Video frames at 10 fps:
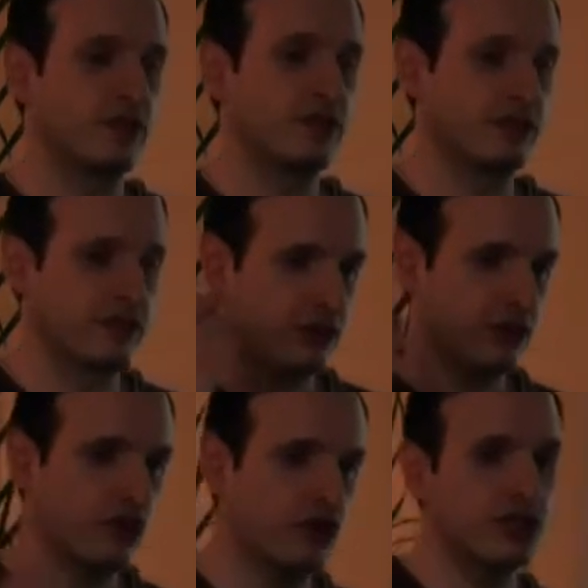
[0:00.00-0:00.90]
put
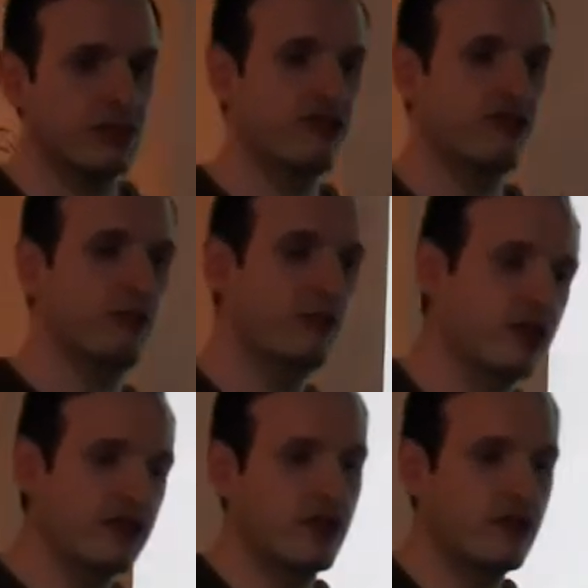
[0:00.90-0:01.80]
a huge amount of
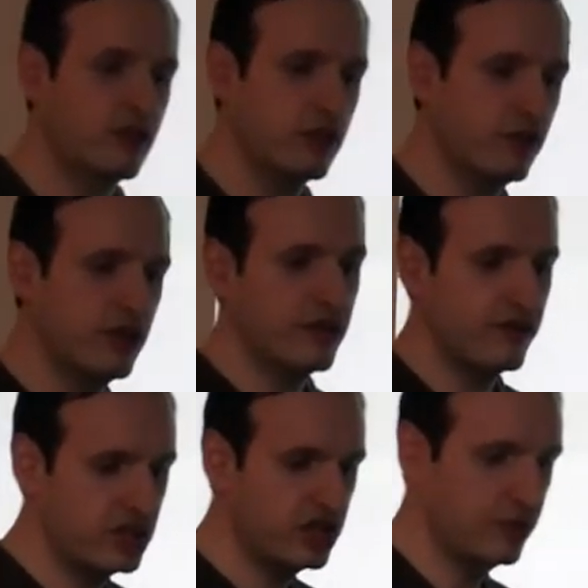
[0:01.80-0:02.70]
memory there for a
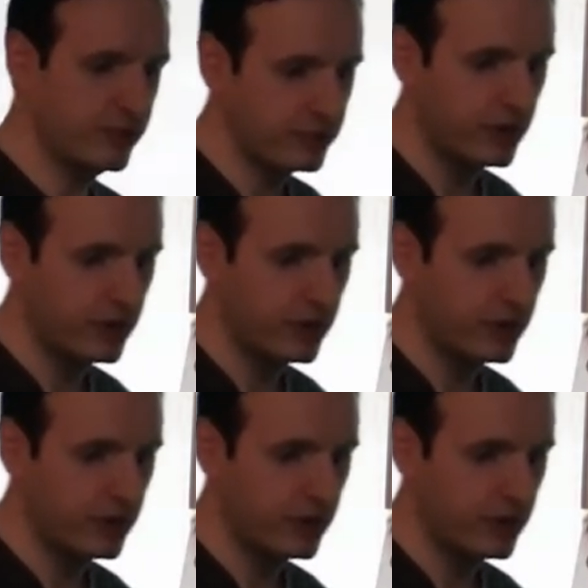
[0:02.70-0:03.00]
relatively cheap